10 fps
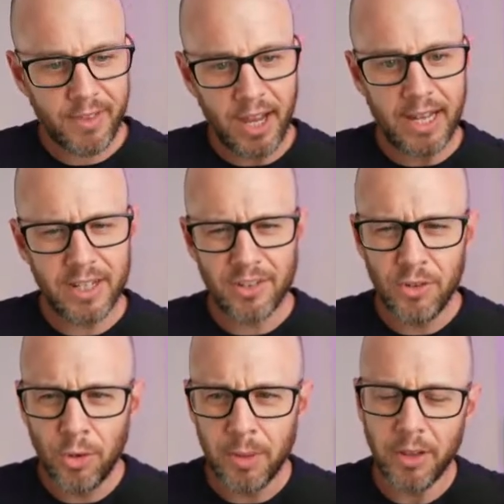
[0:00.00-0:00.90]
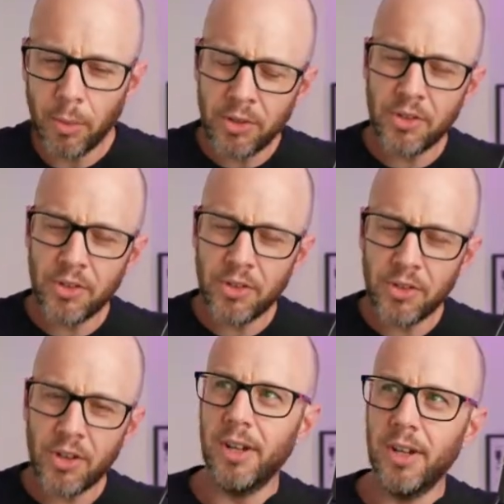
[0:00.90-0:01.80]
And it's normally the ones that I've
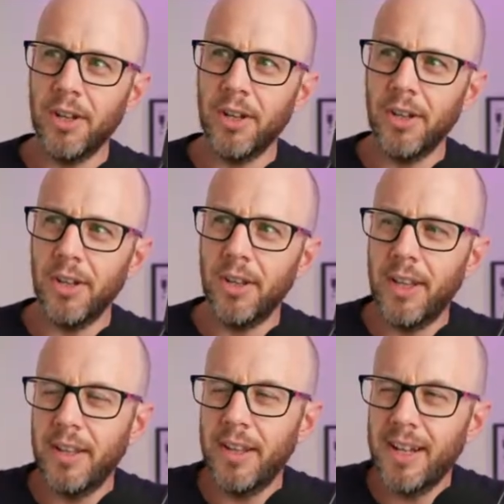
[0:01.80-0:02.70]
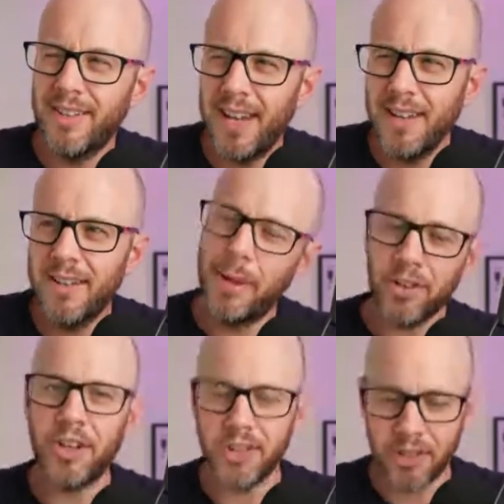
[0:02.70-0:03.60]
done, they tend to, depending on the
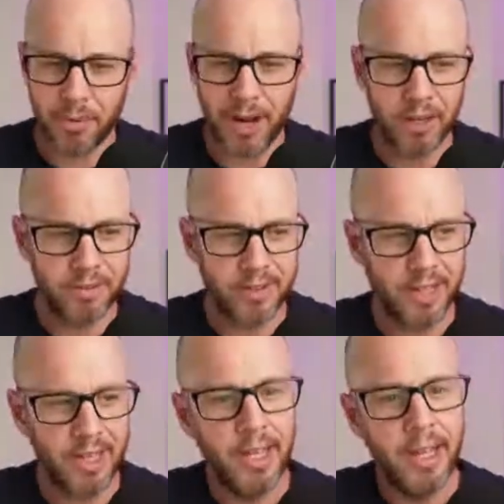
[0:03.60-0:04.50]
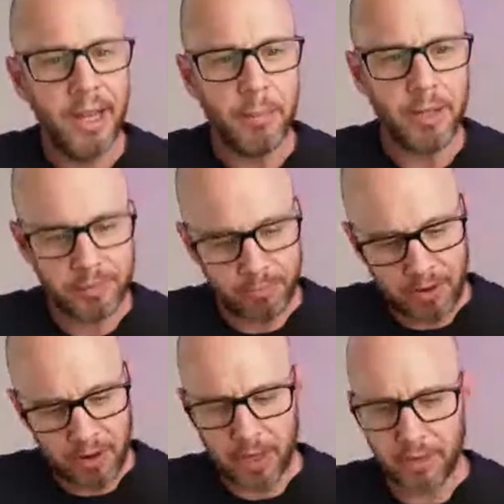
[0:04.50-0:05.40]
size of the brand, obviously, but
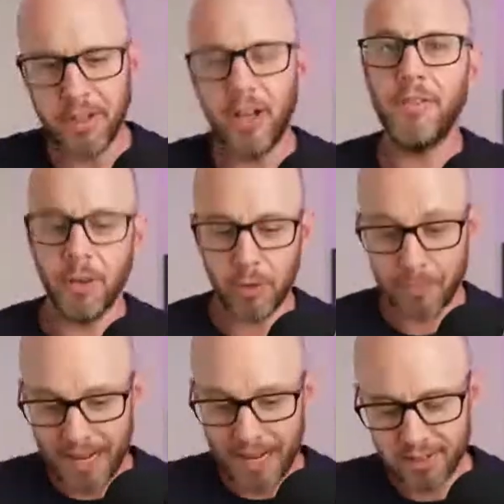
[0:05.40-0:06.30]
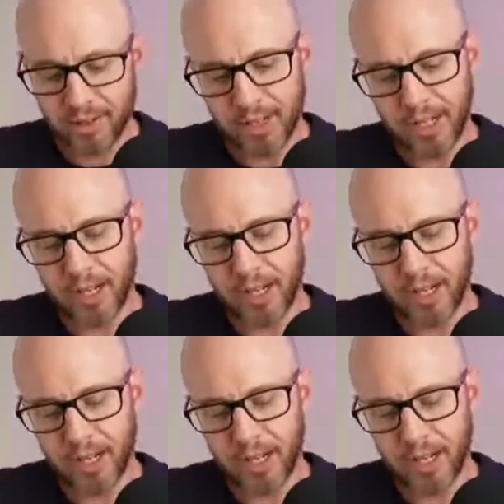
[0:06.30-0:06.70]
bearing in mind, I've done it with Panasonic.